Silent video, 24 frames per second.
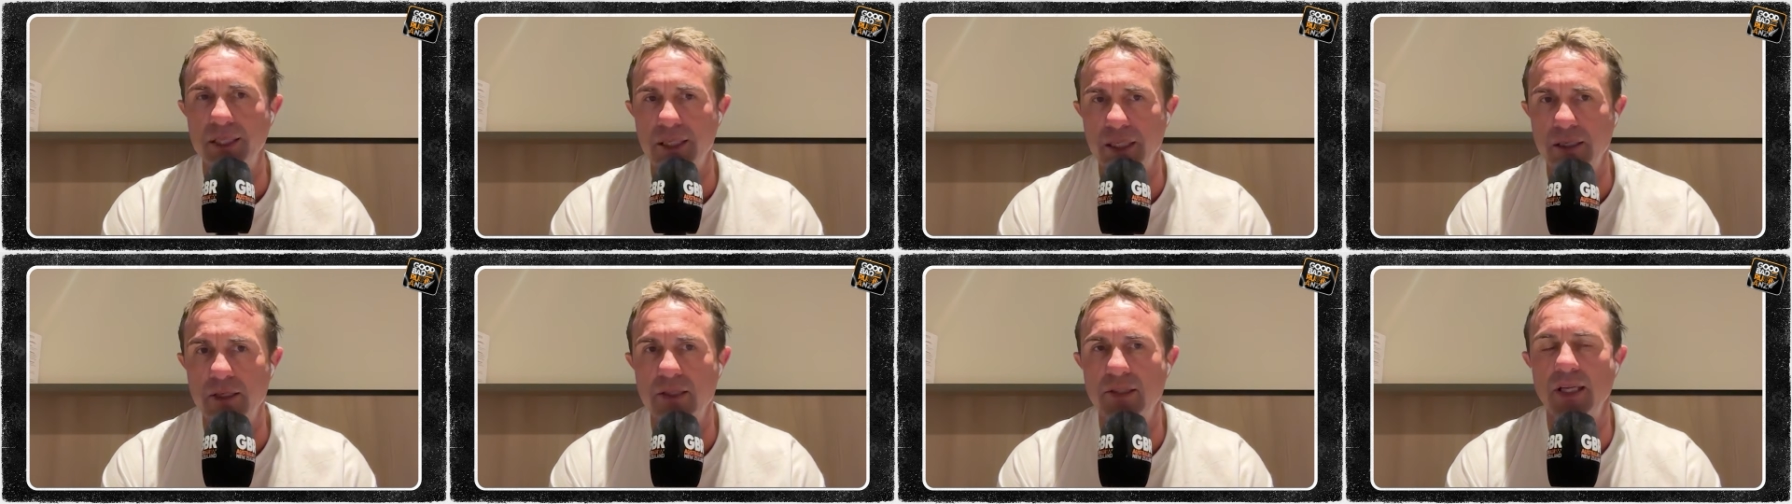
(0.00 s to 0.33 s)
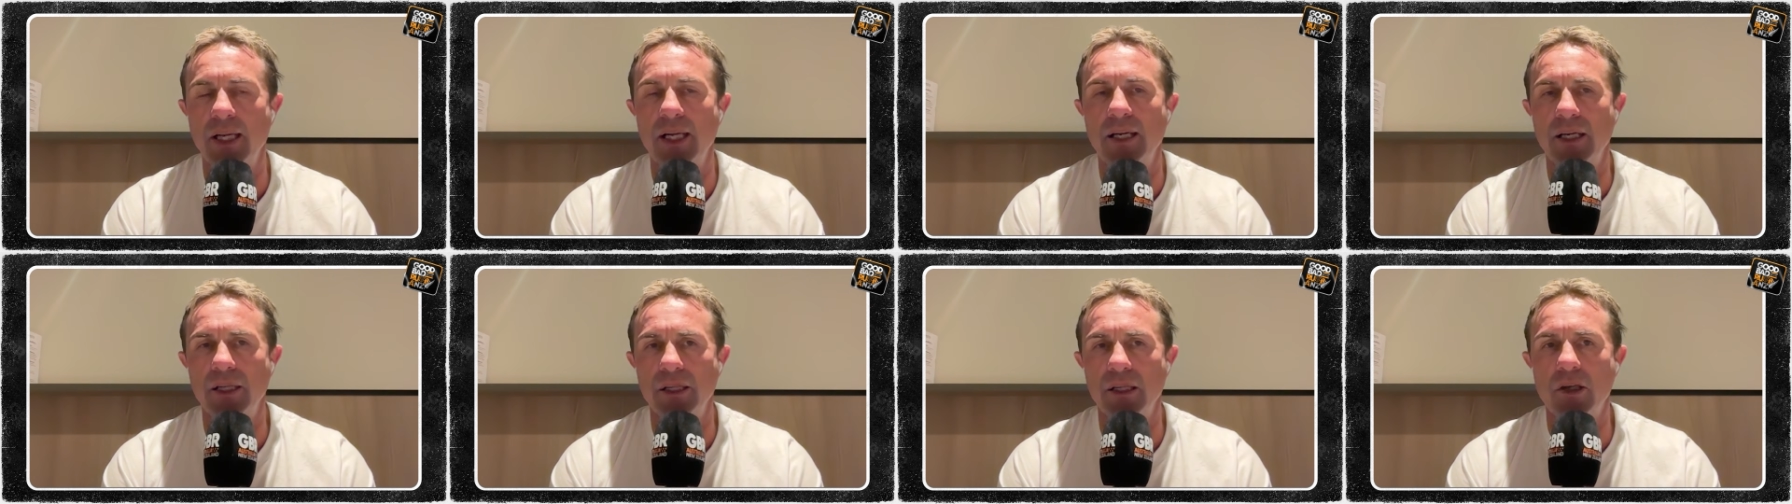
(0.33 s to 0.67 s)
in
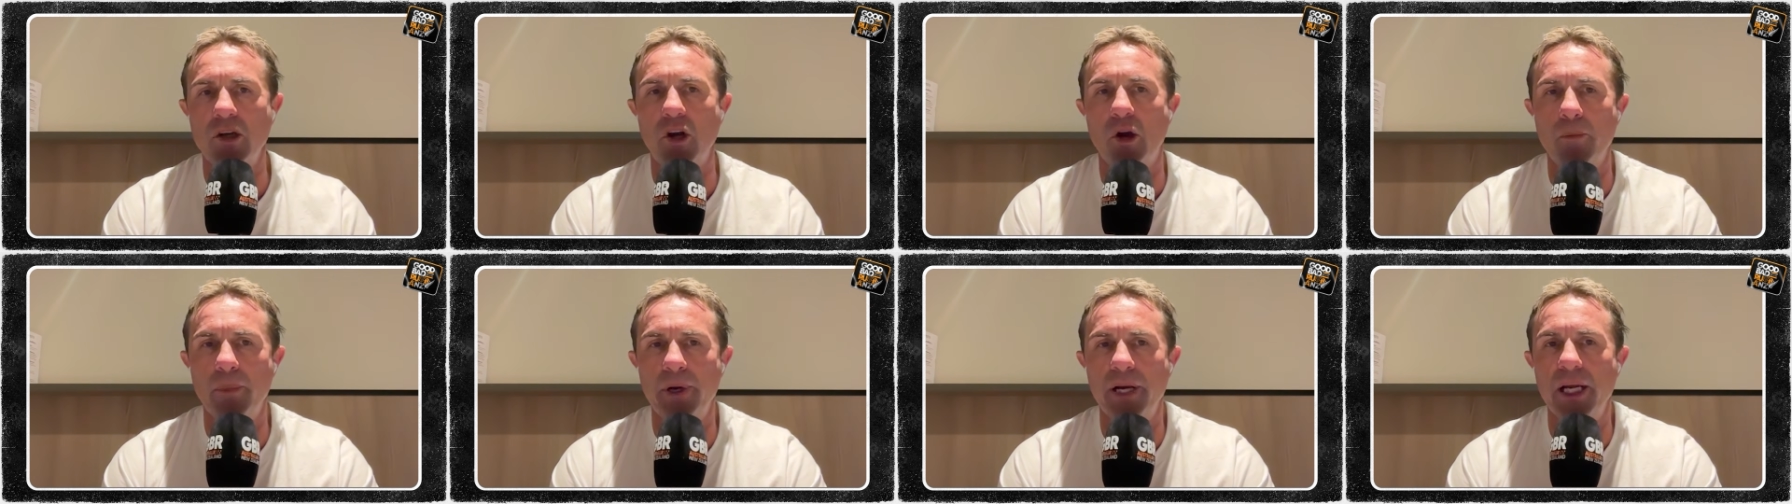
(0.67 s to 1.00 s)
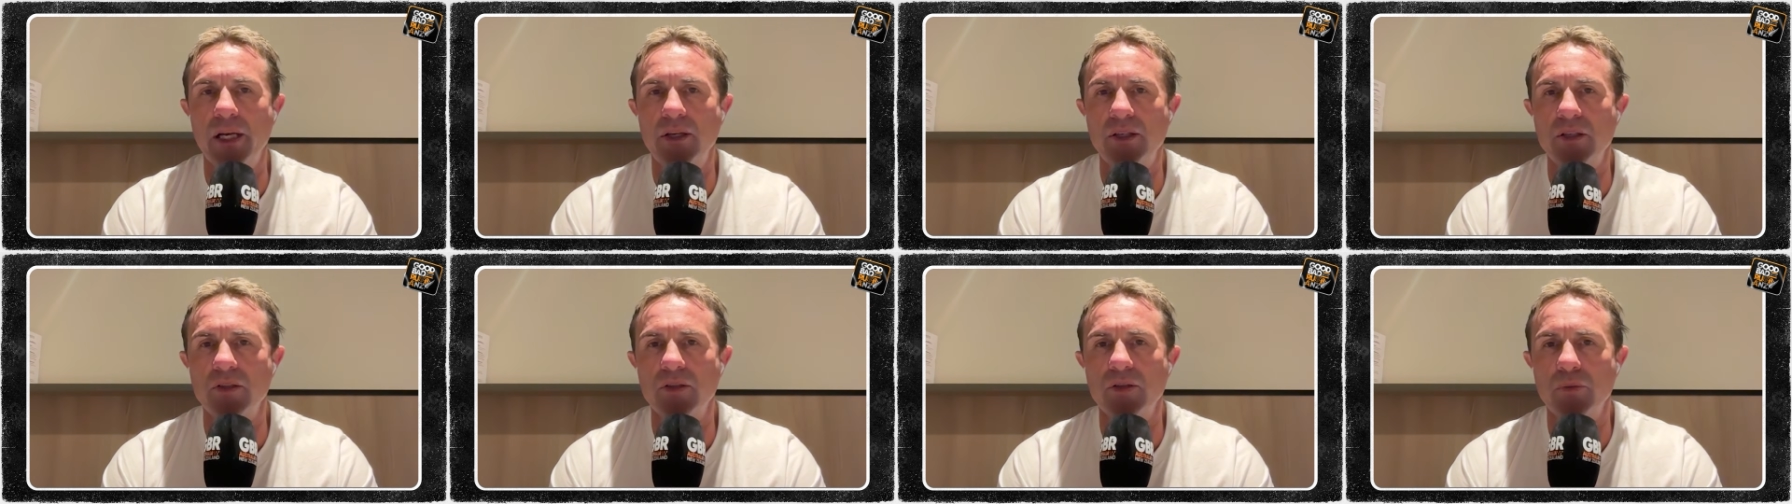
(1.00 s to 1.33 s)
sync and the
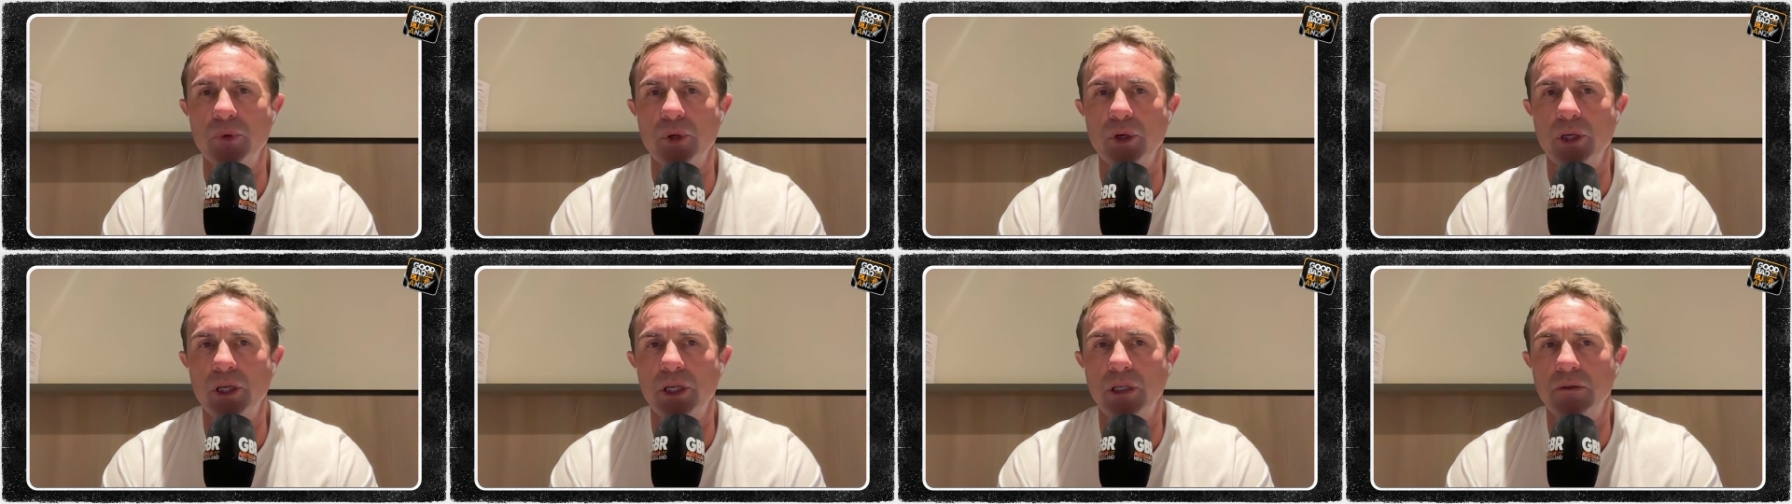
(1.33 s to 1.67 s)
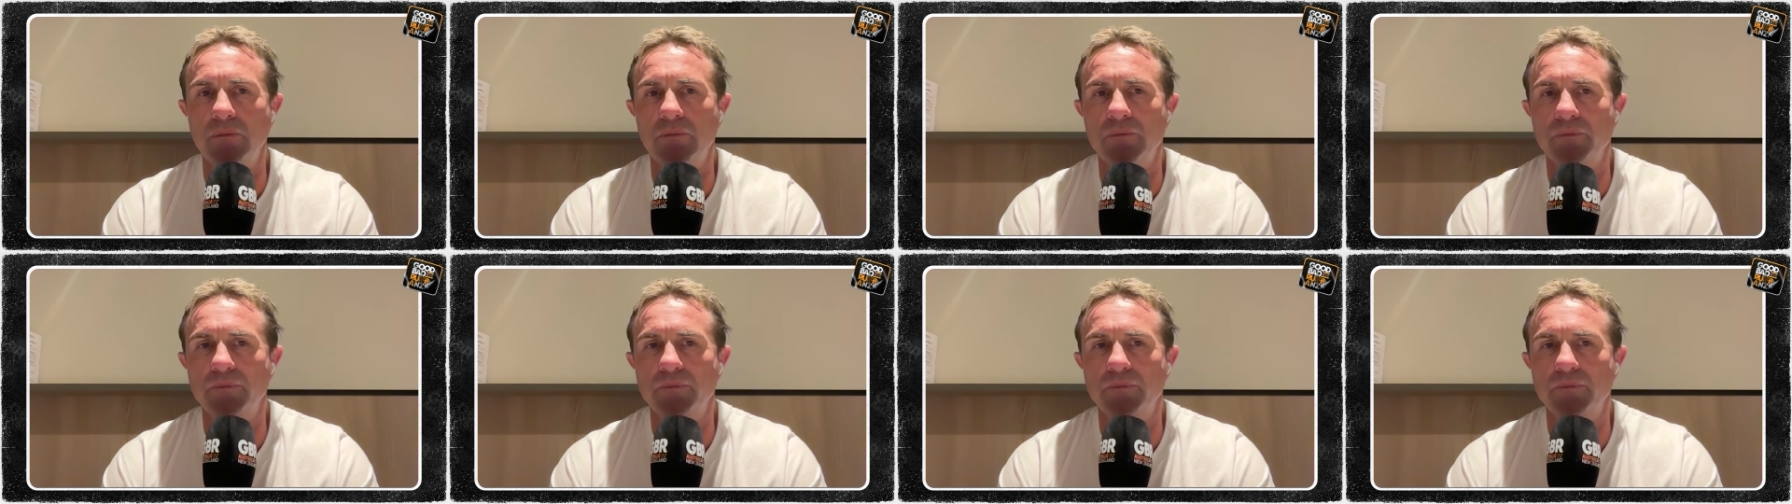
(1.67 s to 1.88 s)
combinations are working.